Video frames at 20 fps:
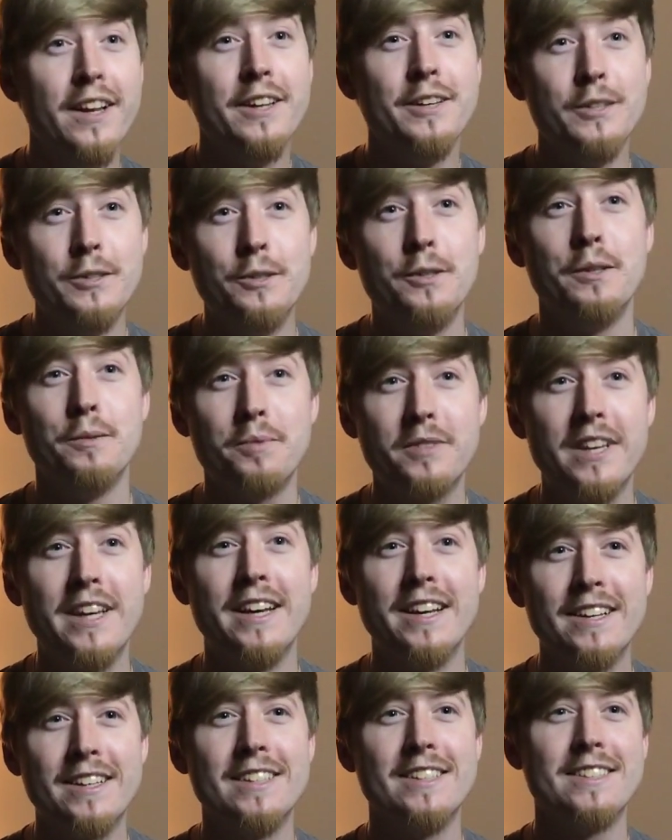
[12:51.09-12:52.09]
You know what I'm
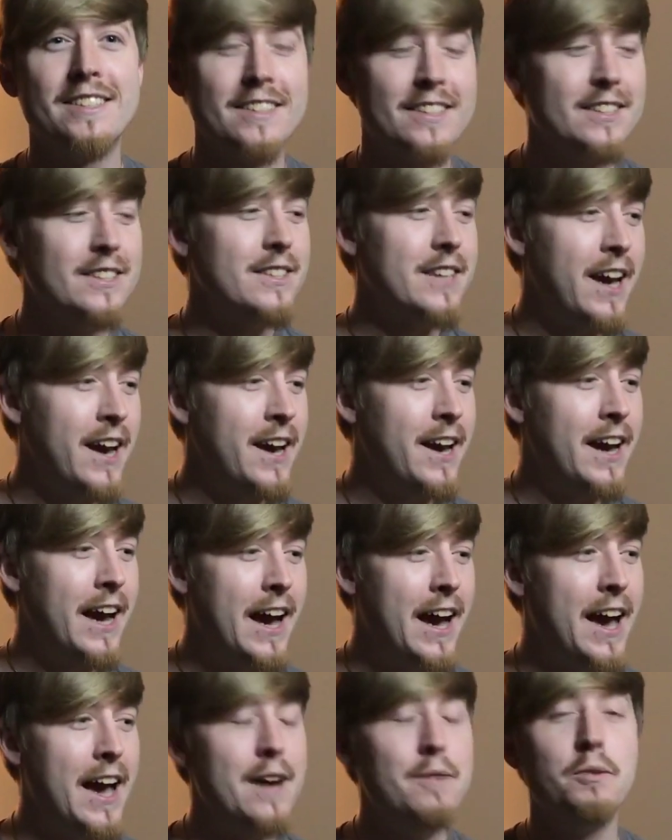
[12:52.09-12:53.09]
saying? Because
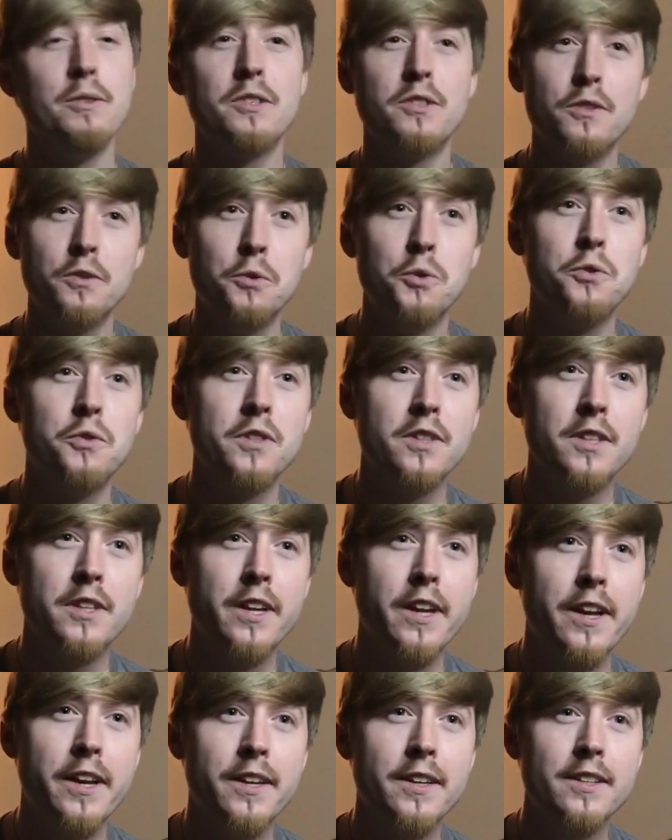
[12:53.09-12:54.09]
I have a solution
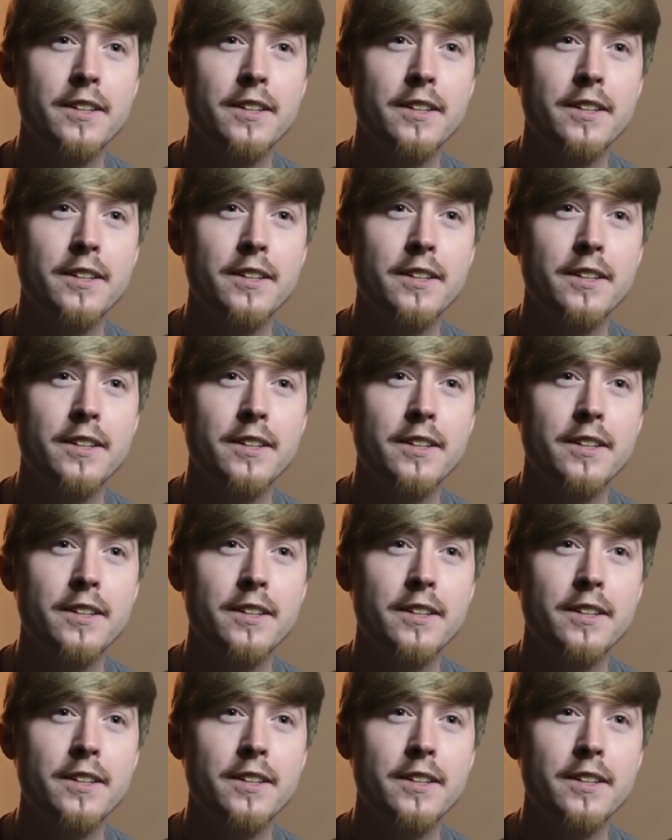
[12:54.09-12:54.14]
today.